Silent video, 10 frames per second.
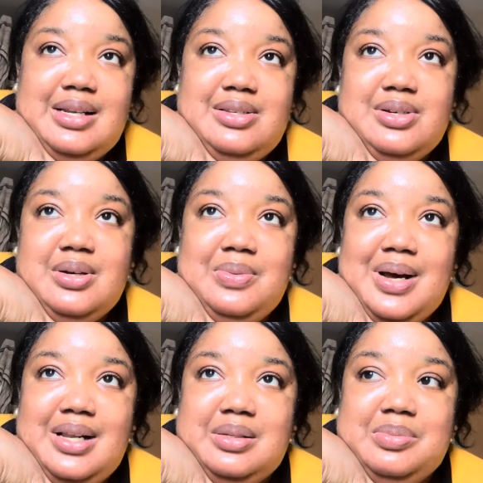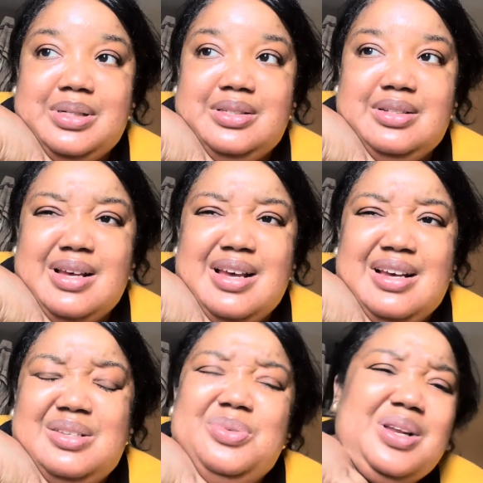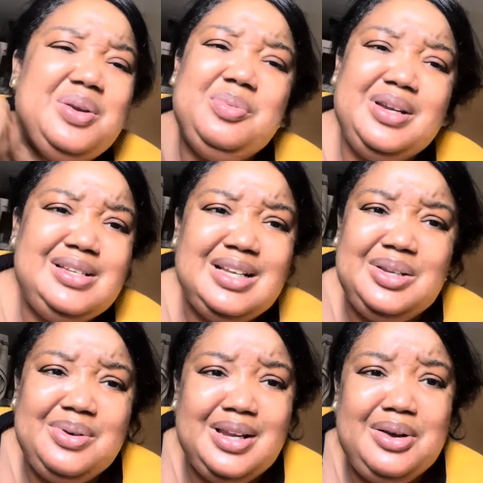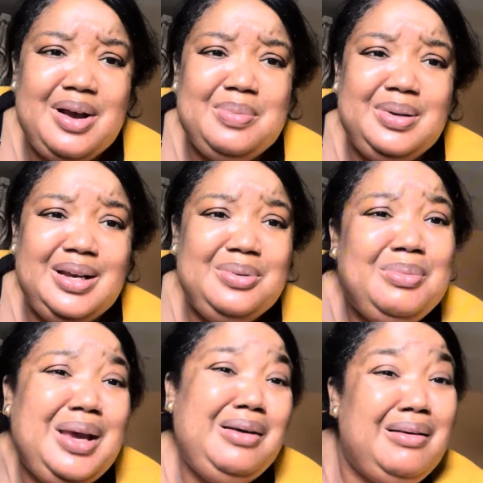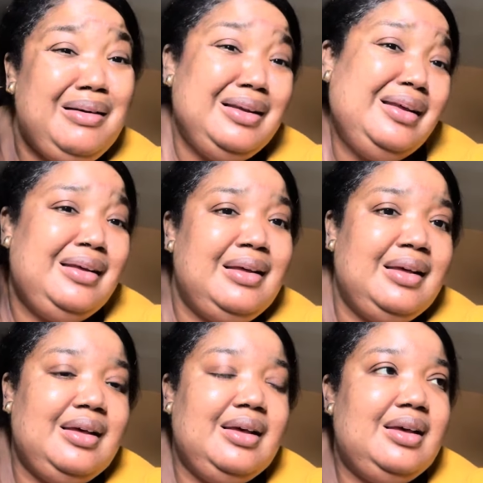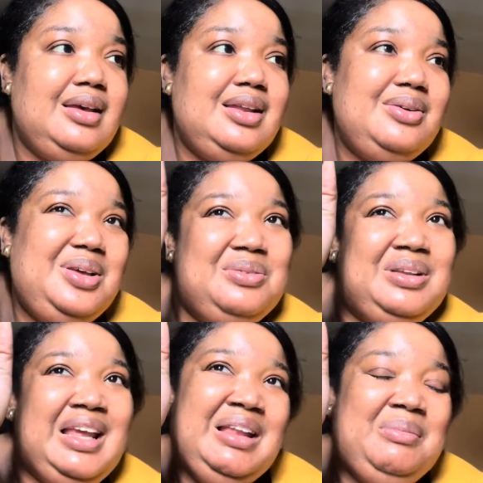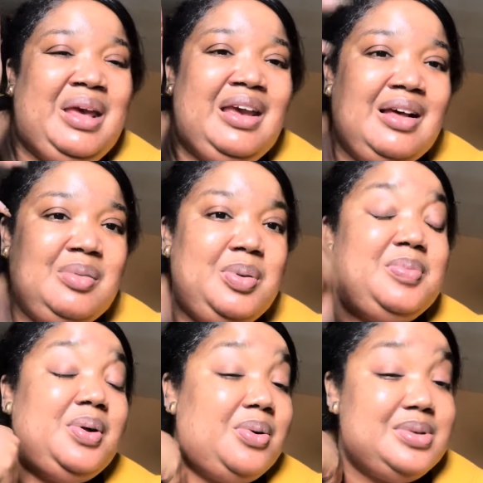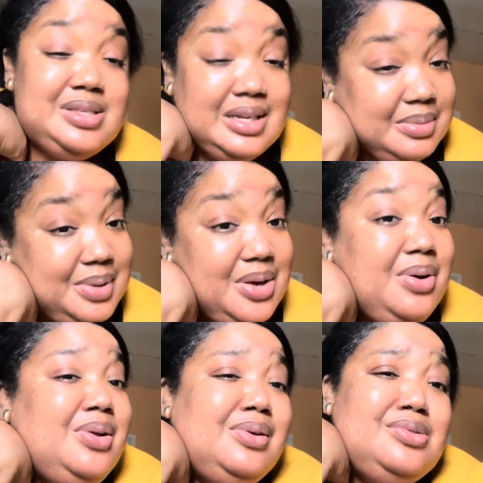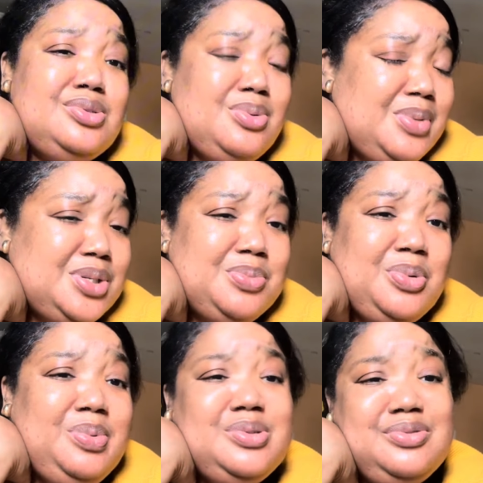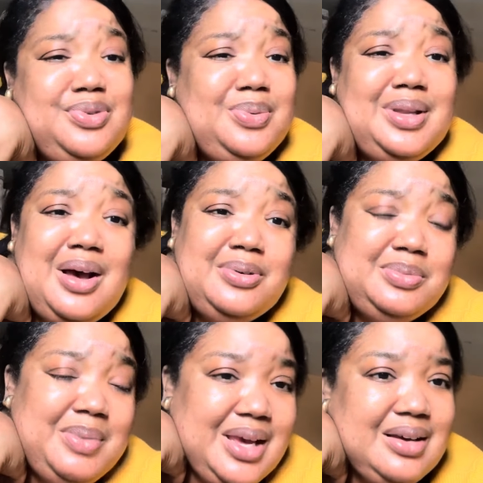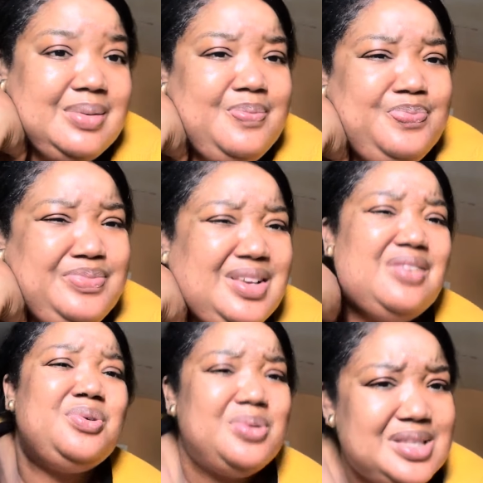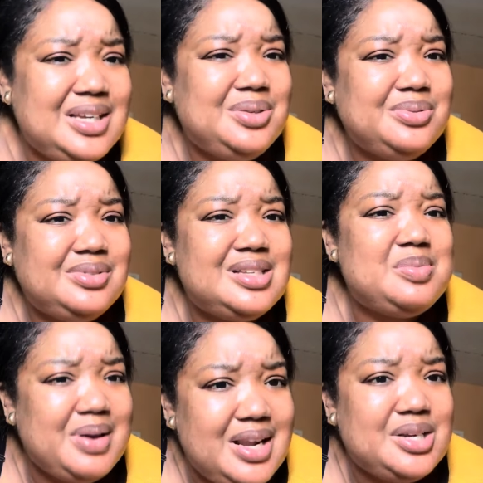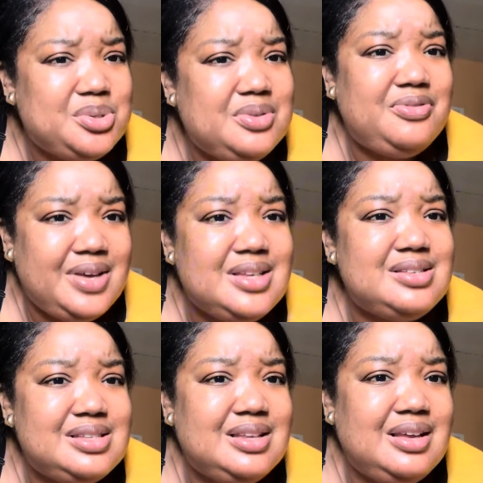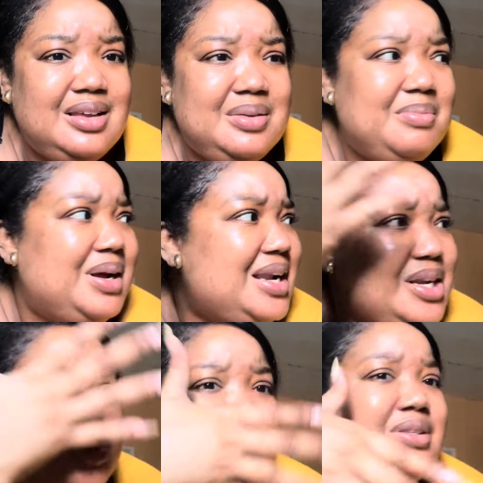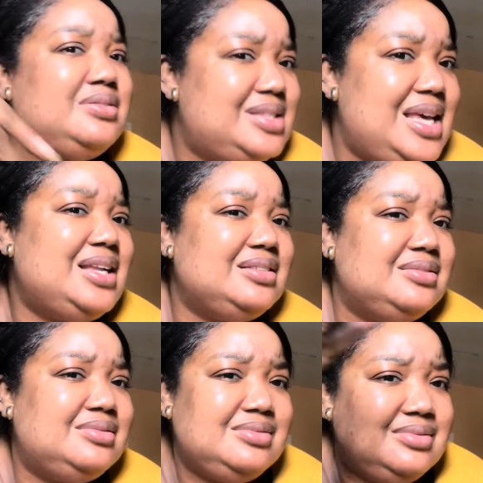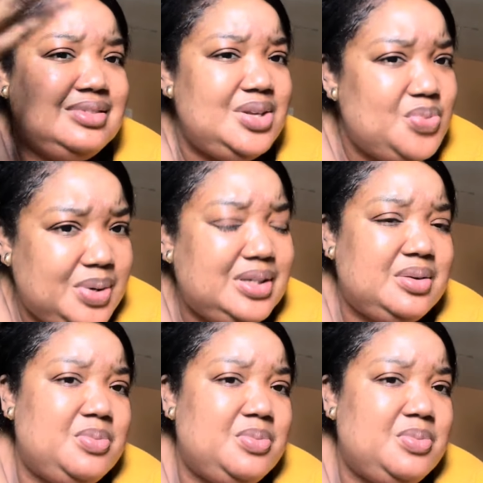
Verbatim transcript: it took a while, but don't let nobody tell you any crap like, oh my God, you know, you don't need makeup. People always tell me, oh, you look so much more beautiful without makeup. Of course I do. That's my natural face, my natural skin. You will look